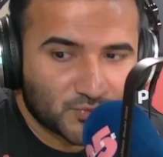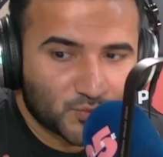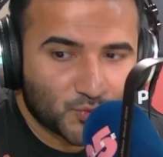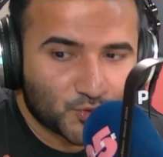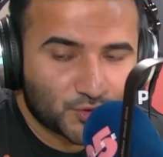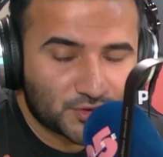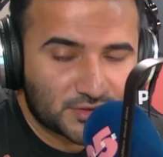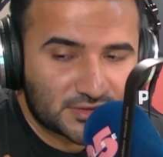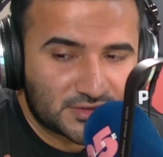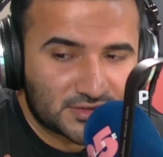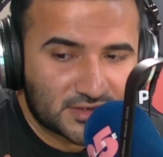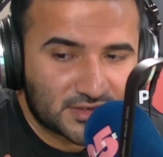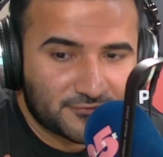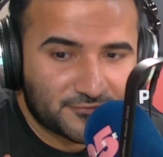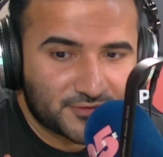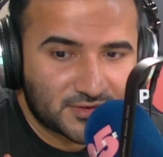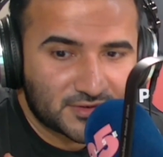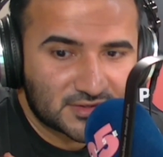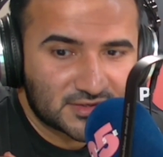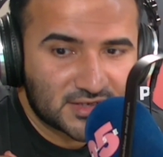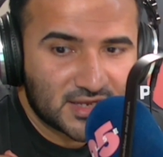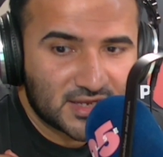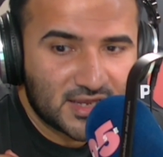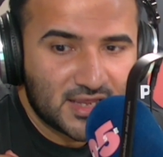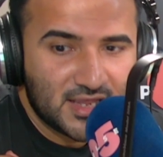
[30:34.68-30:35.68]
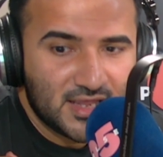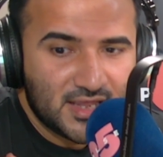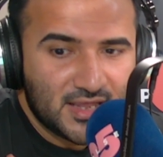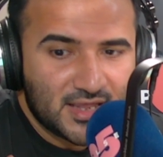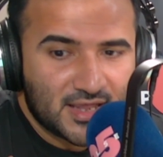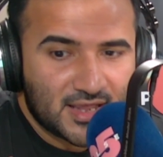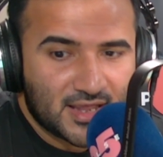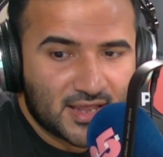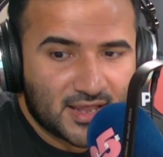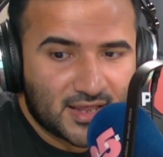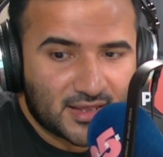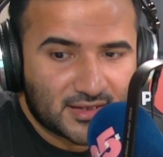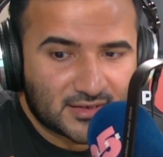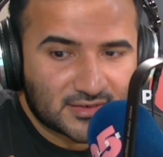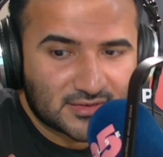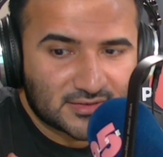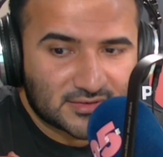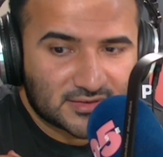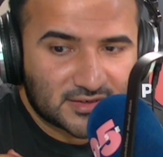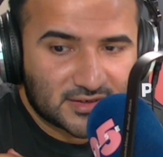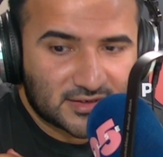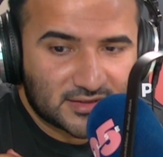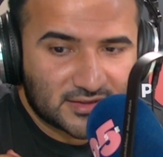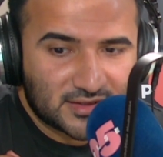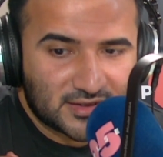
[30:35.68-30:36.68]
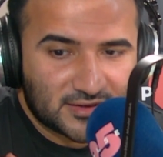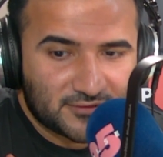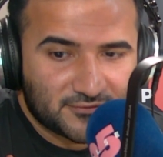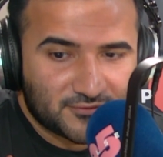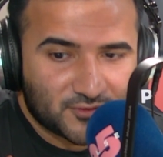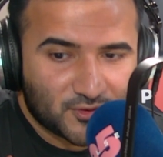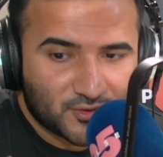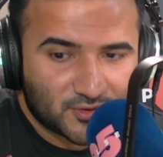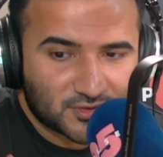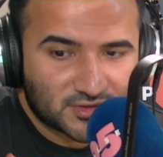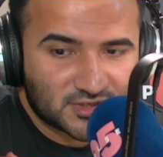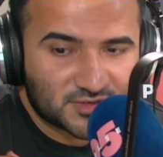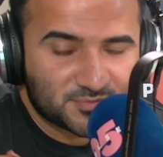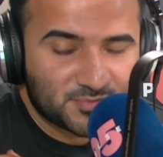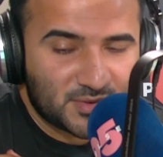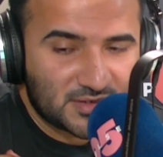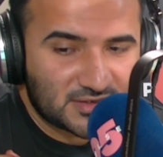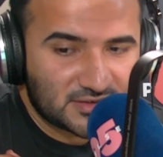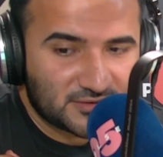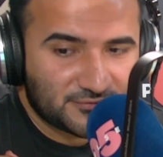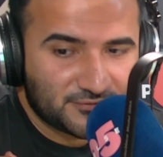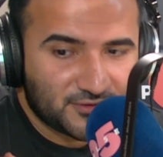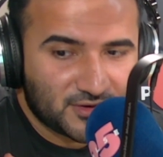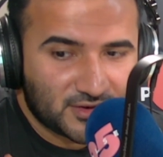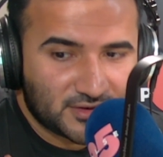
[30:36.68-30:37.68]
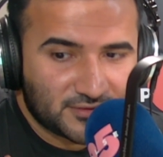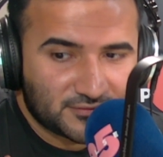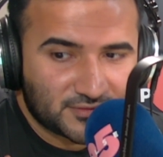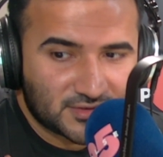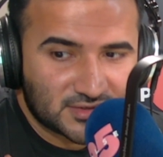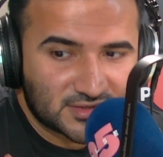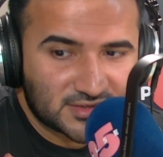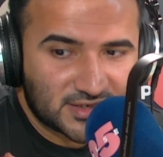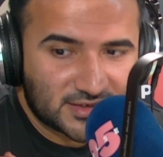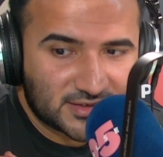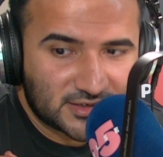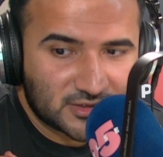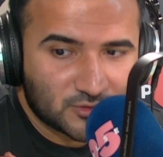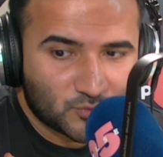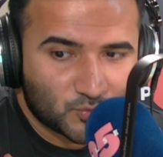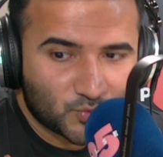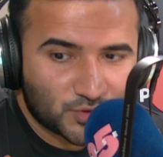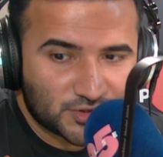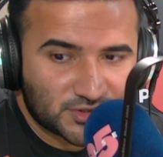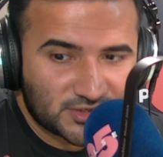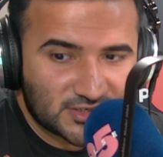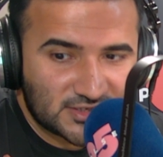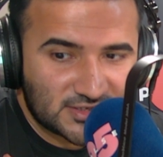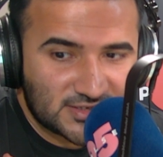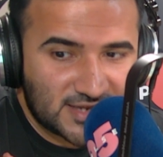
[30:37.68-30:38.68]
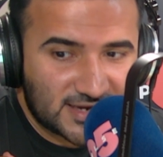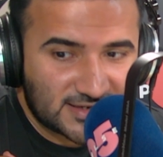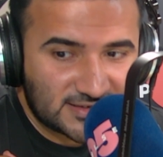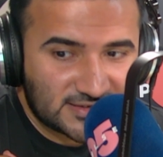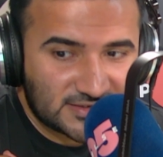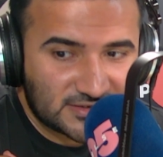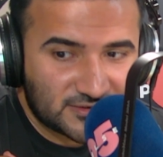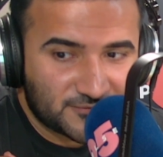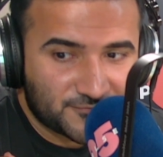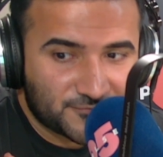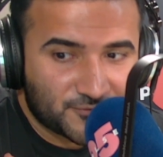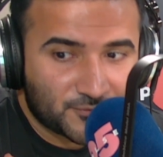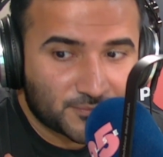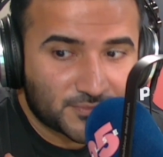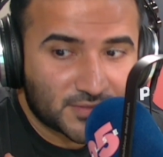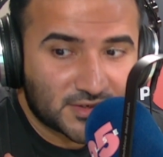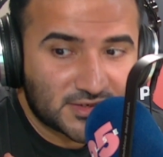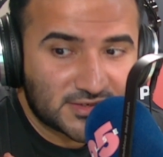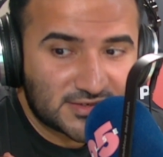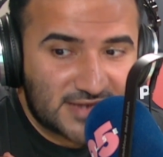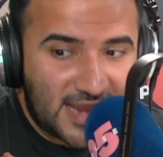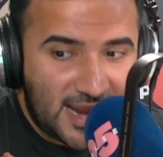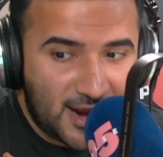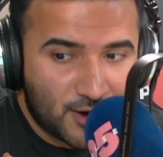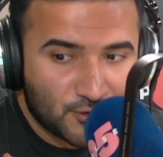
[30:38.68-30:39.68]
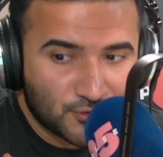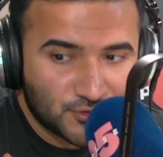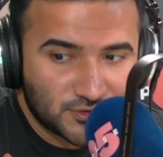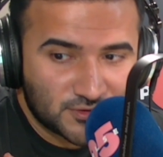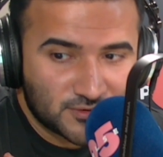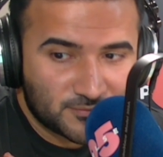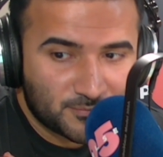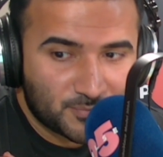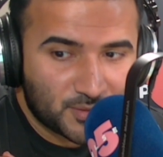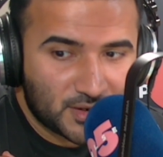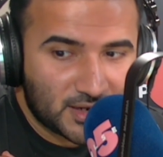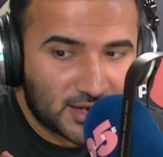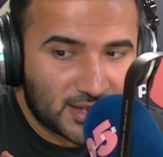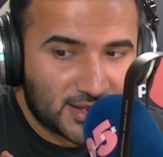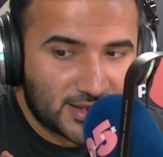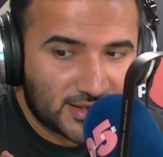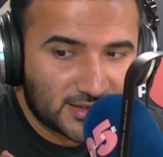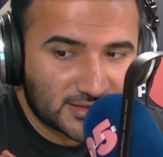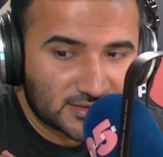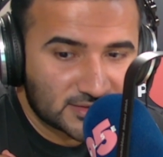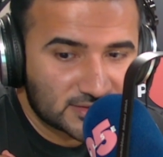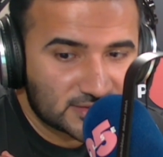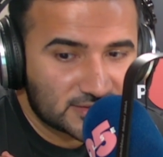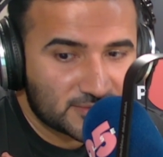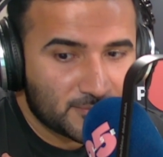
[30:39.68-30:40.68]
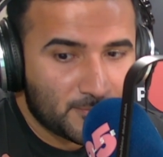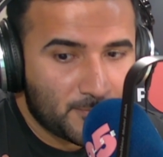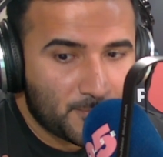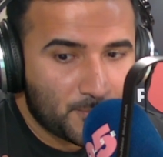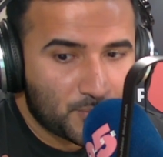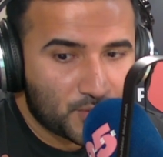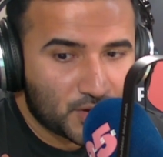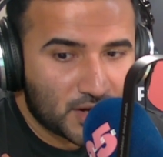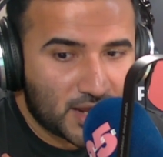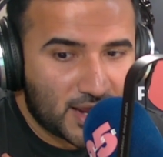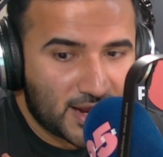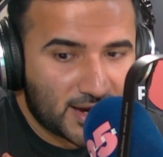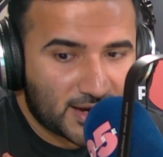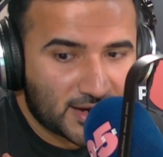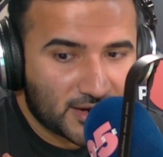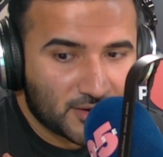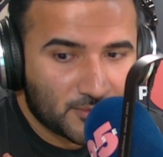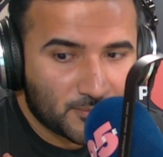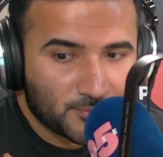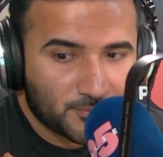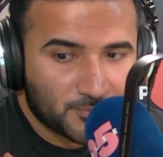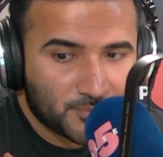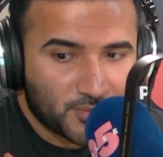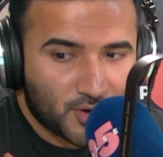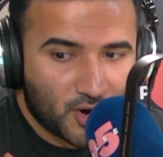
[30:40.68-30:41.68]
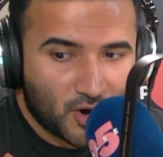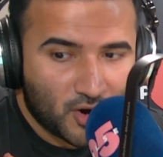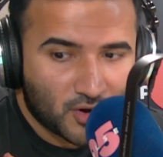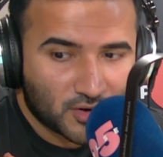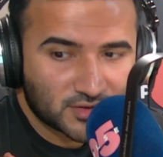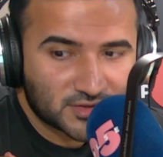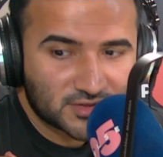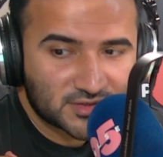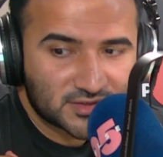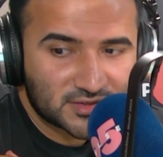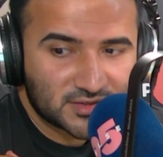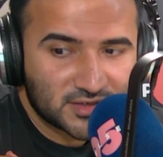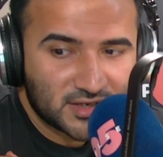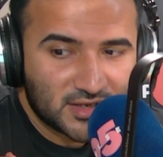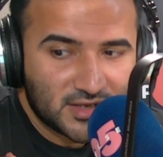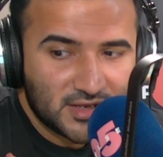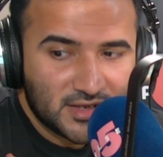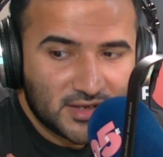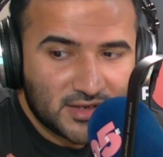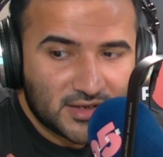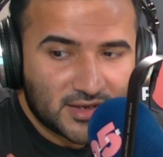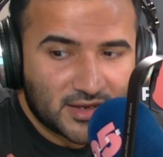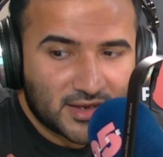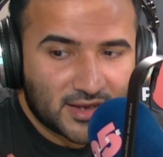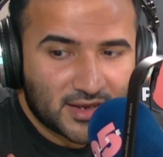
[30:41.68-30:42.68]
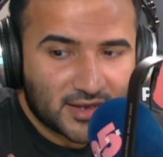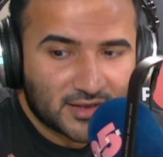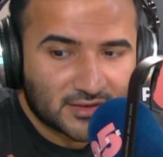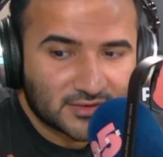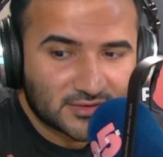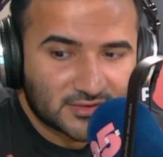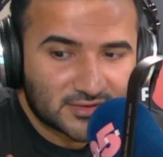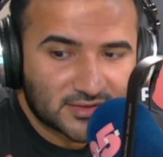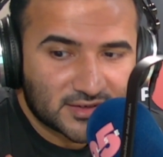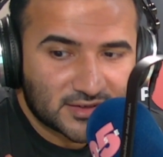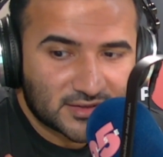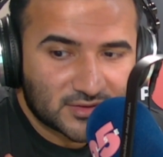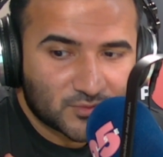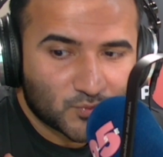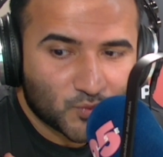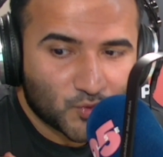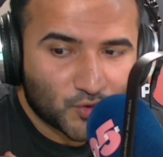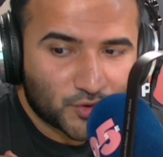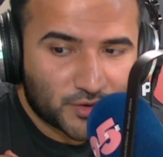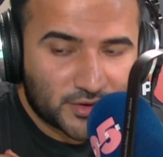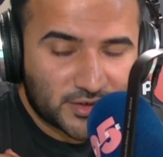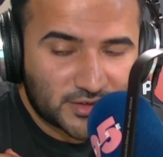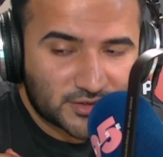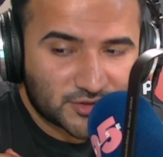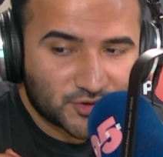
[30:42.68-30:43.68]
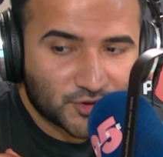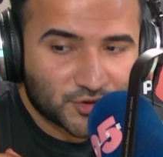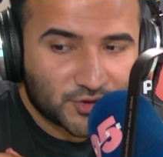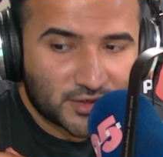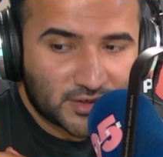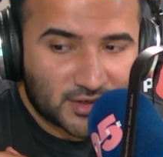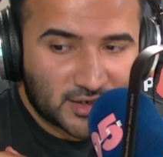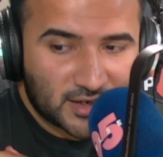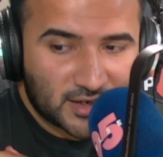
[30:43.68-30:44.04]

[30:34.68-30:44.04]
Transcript: water surface, and uh, they have not specified if the signal was detected from the downed plane's black box. And uh, the water is good and